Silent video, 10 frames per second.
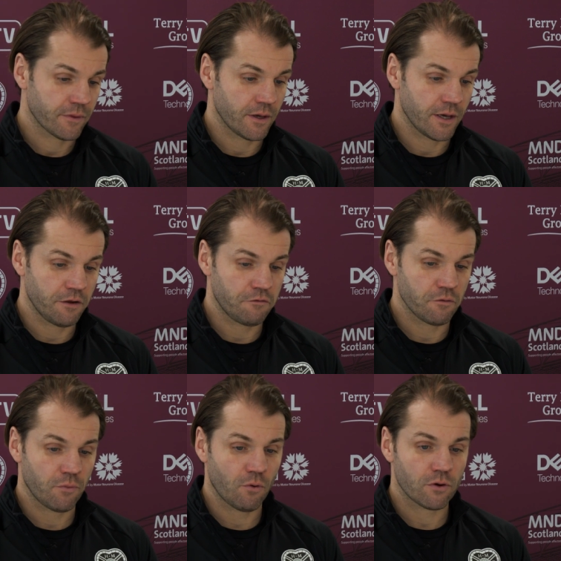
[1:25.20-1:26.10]
at any
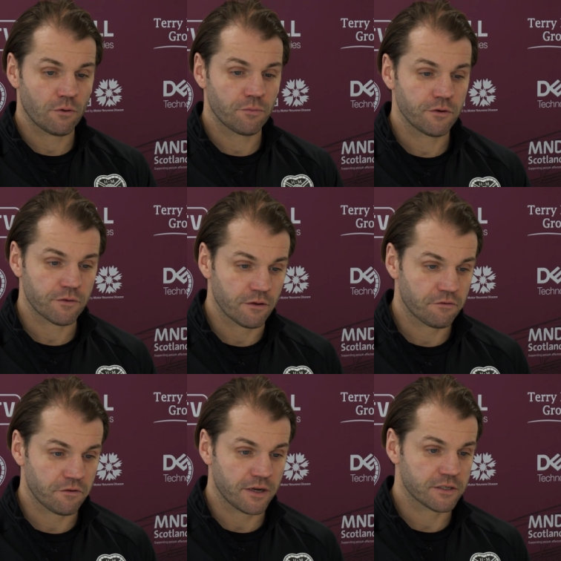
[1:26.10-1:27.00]
football club when you've got
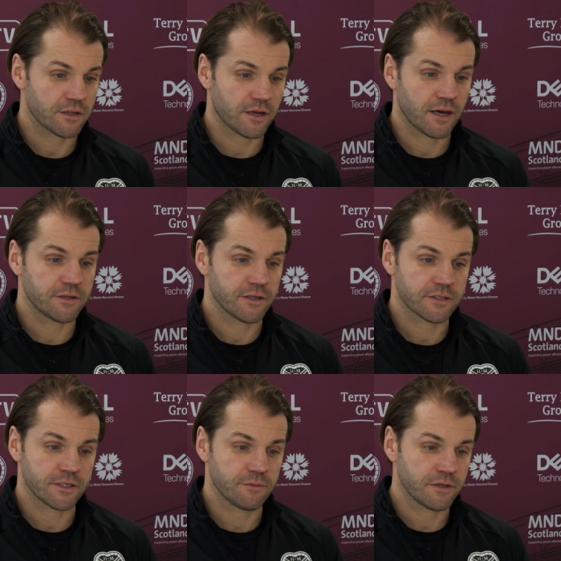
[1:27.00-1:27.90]
threats like that in your
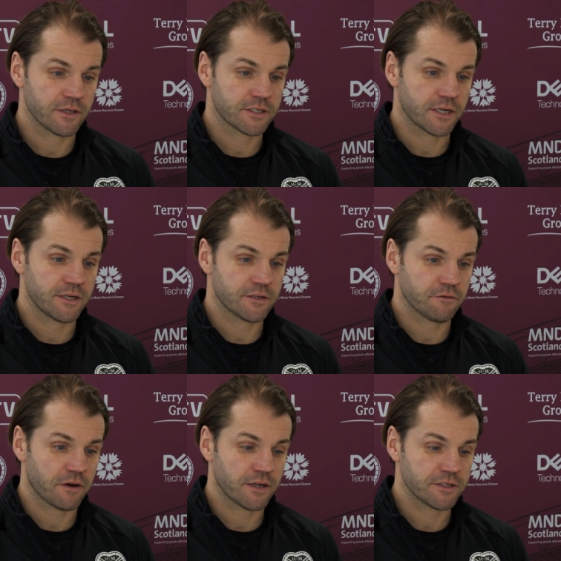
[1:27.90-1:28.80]
team, it excites the
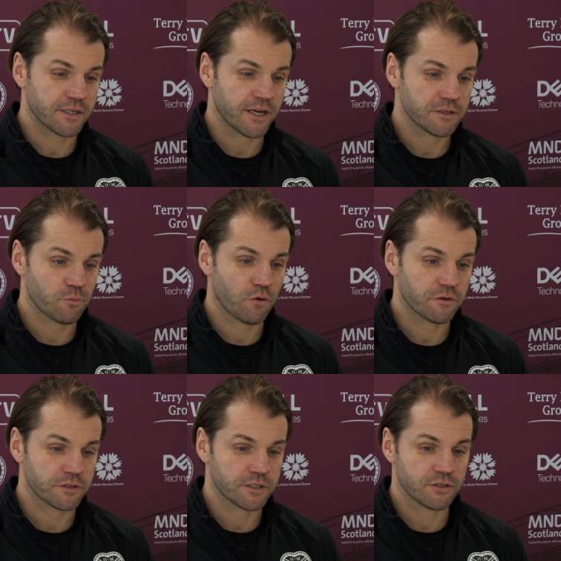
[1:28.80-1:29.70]
fans and gets them off
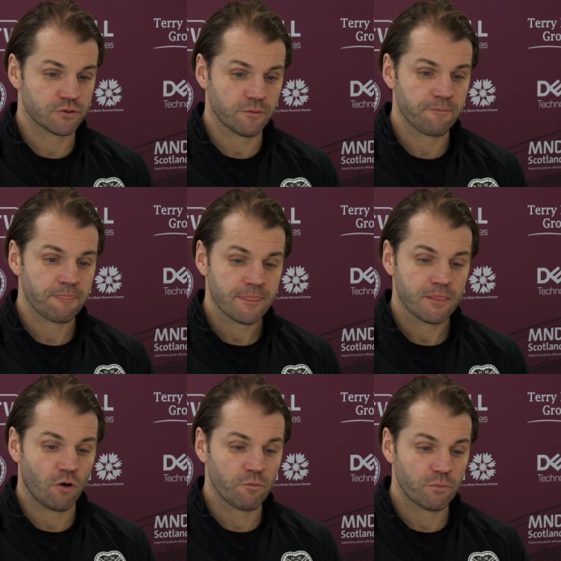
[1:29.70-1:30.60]
their seat. So
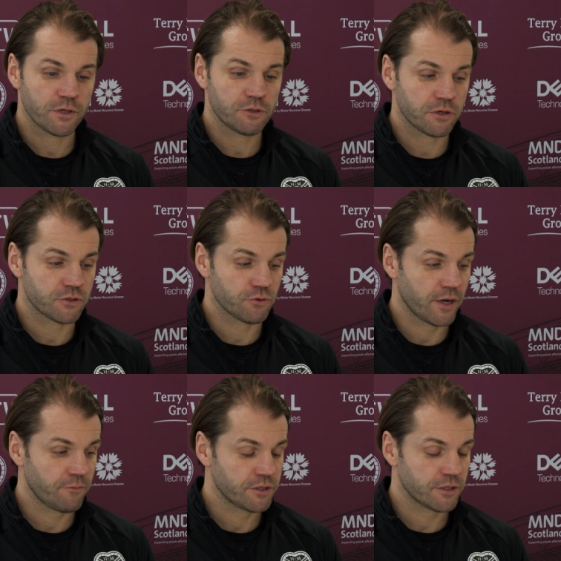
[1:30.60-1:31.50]
no, I've been pleased with the two of
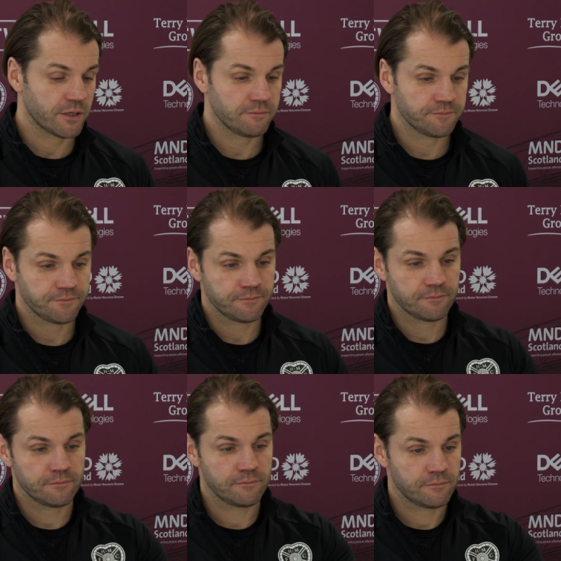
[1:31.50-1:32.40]
them recently.
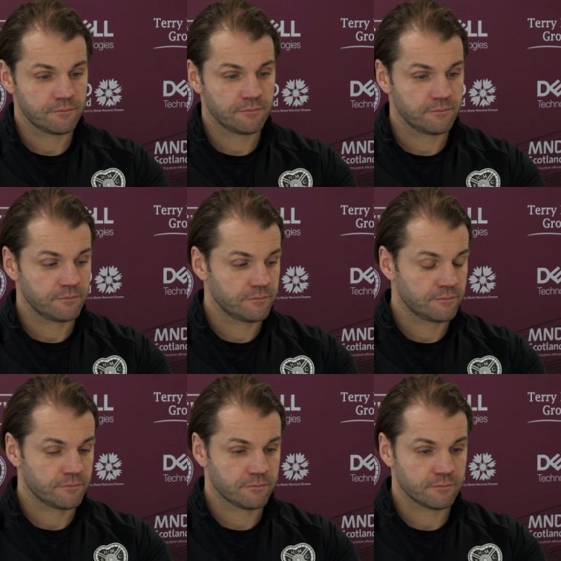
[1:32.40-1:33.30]
Gives you a few
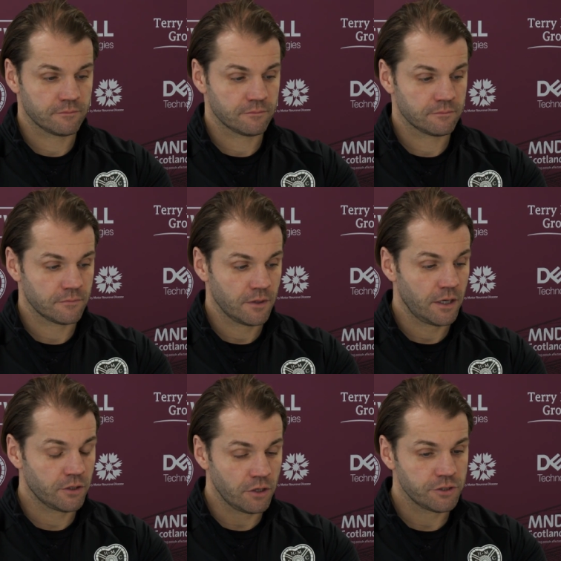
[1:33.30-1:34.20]
options up front.
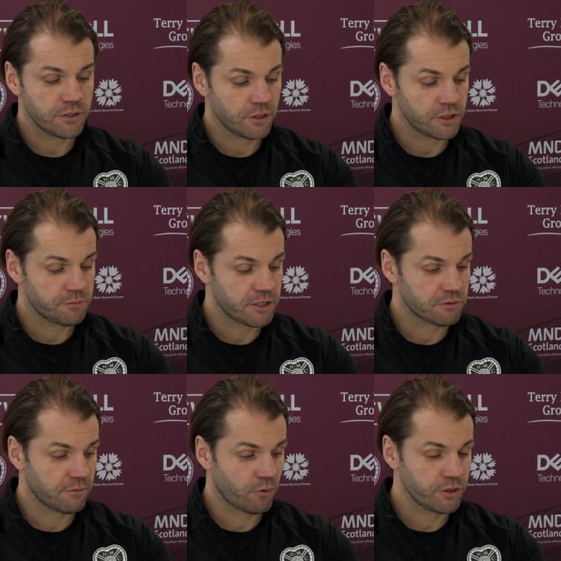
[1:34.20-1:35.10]
It does. It does,
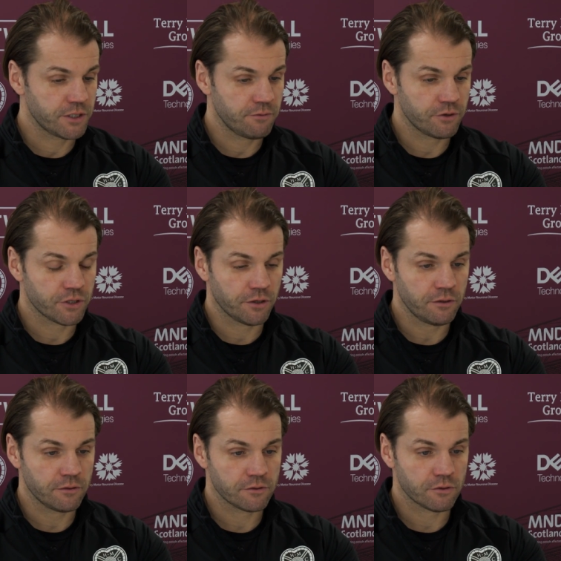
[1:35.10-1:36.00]
especially with Boyce
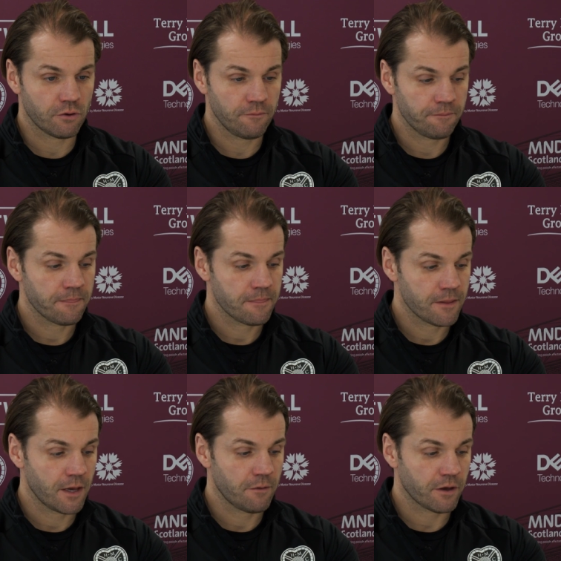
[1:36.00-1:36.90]
returning. So
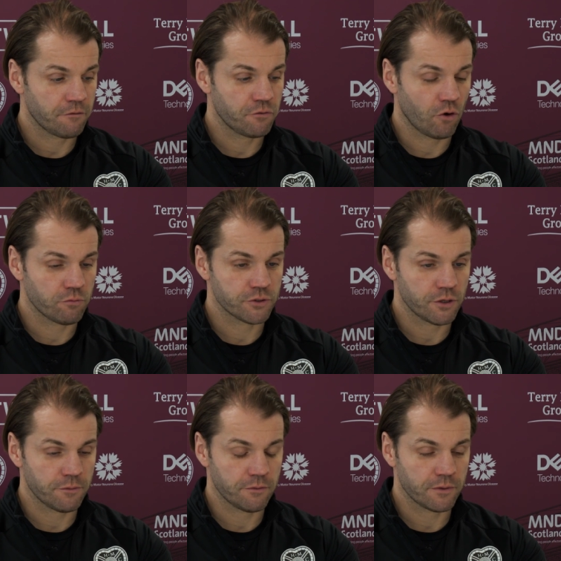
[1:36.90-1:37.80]
yeah, we've got a few options
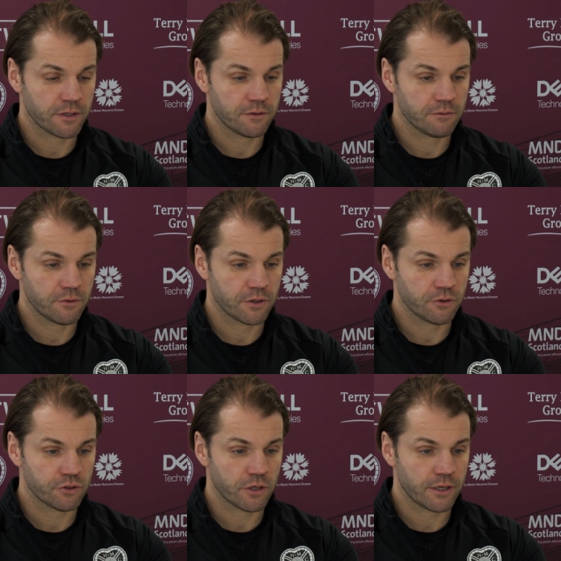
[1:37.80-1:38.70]
up there that we can we
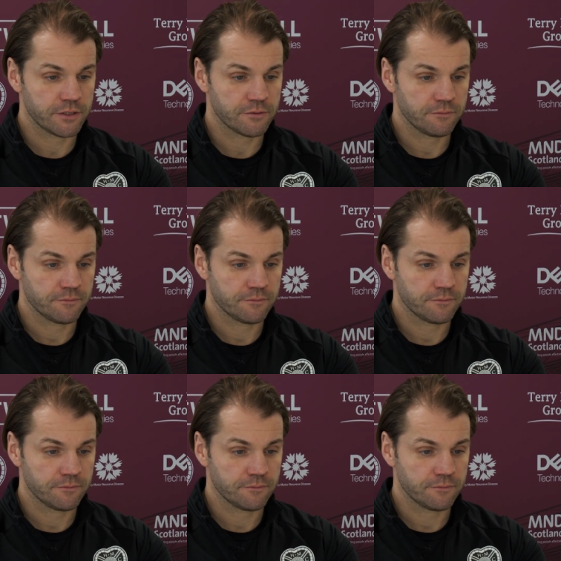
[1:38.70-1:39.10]
can utilise.